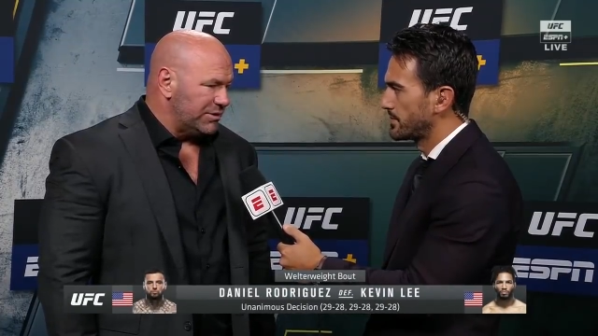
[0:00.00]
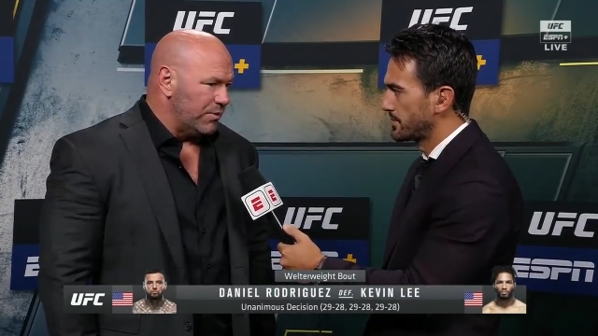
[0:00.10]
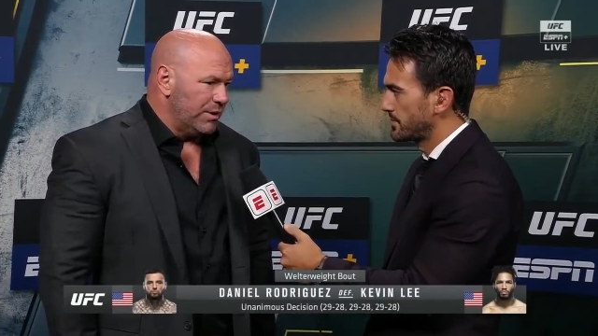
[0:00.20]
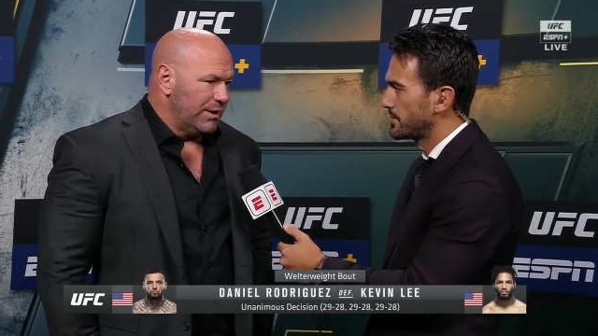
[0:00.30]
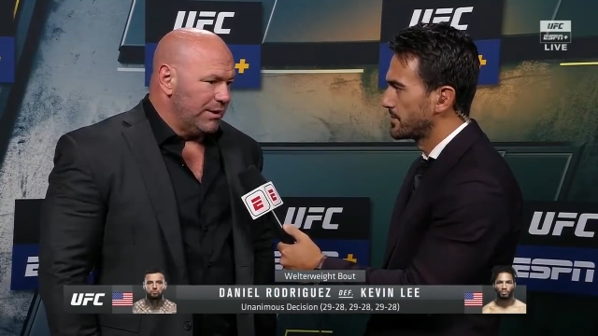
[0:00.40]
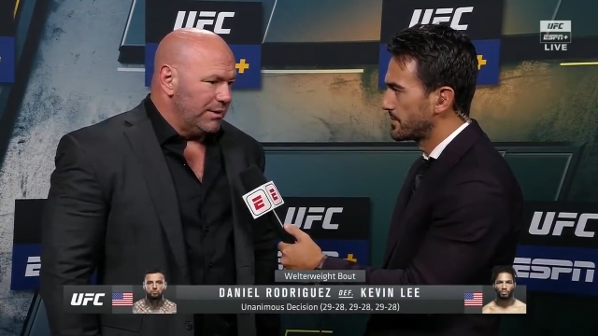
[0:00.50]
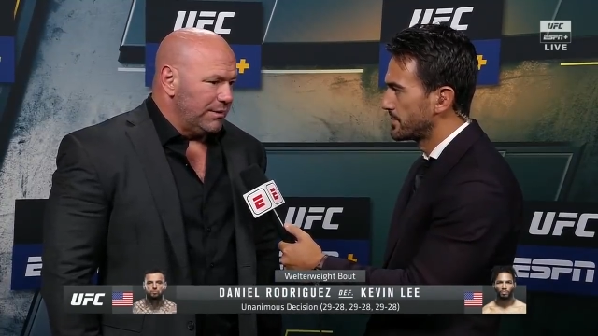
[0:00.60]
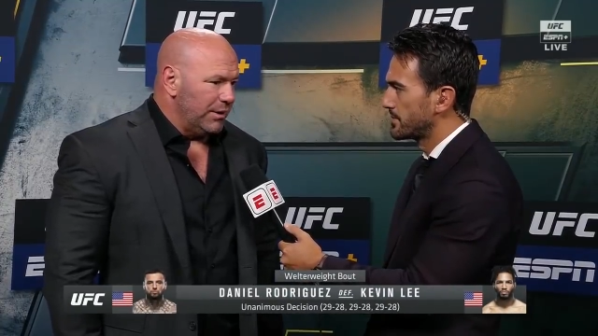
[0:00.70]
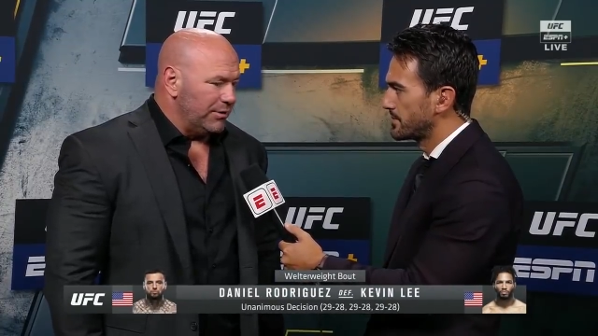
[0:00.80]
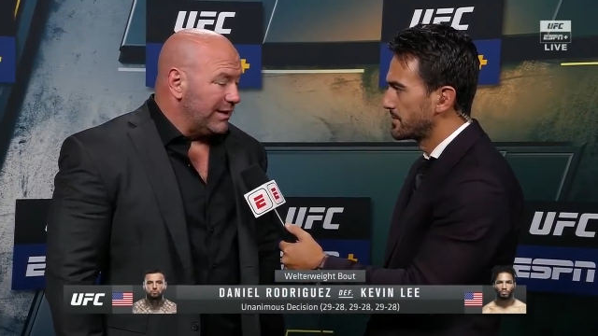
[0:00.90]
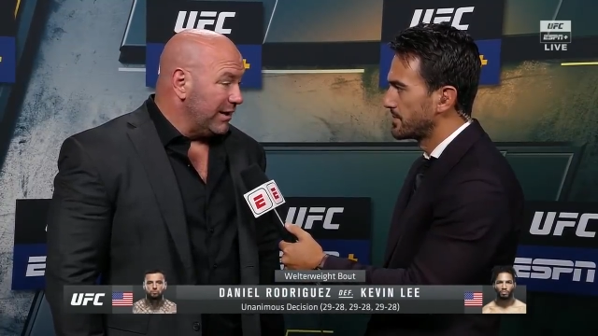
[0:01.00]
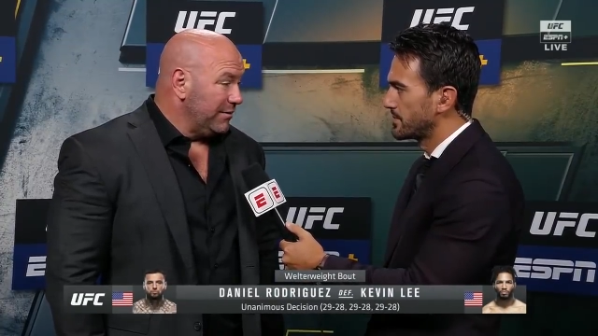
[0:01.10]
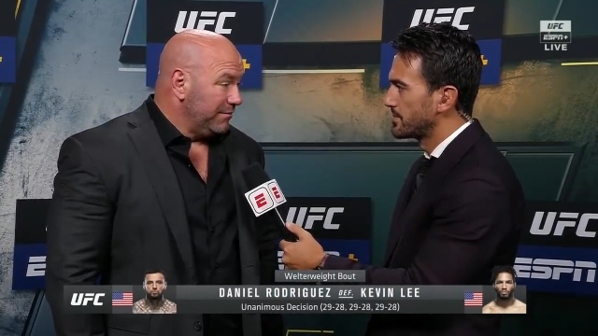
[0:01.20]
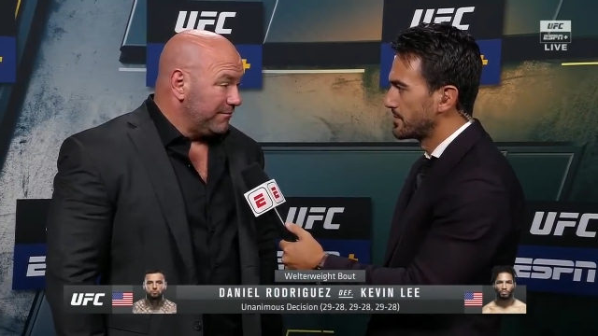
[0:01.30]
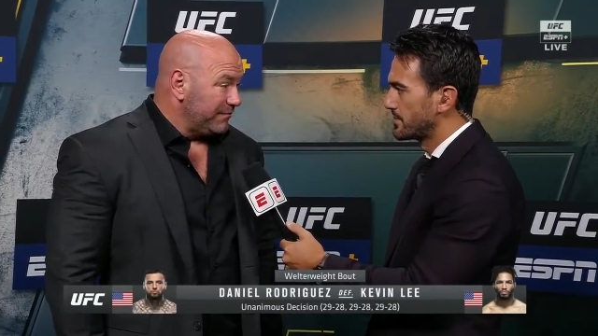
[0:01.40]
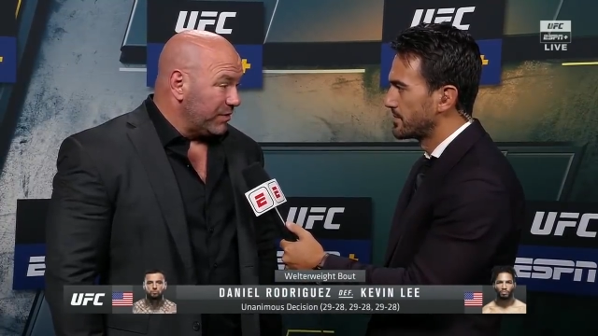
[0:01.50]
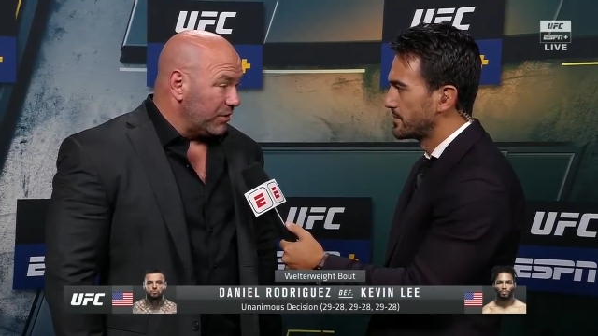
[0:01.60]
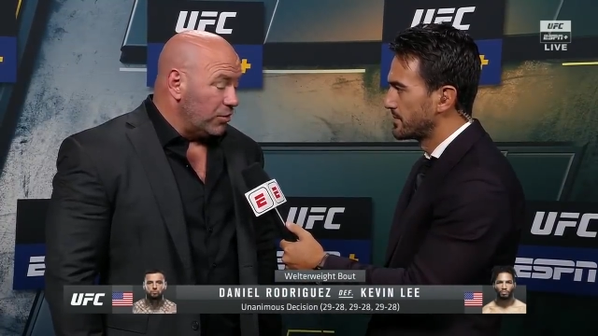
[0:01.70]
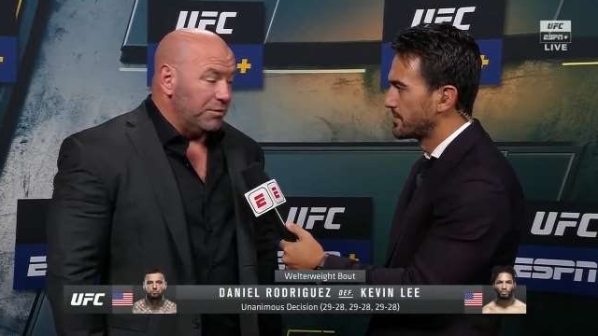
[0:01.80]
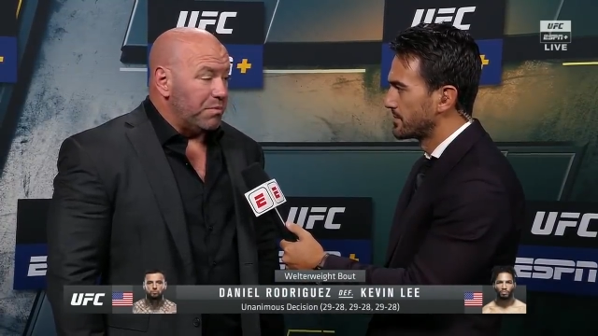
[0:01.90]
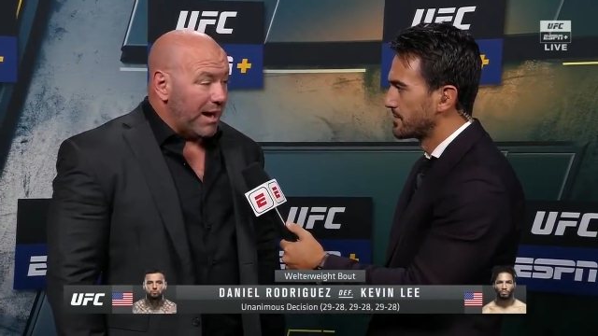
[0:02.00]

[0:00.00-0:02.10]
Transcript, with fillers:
Speaker 1: So, you know, the kid couldn't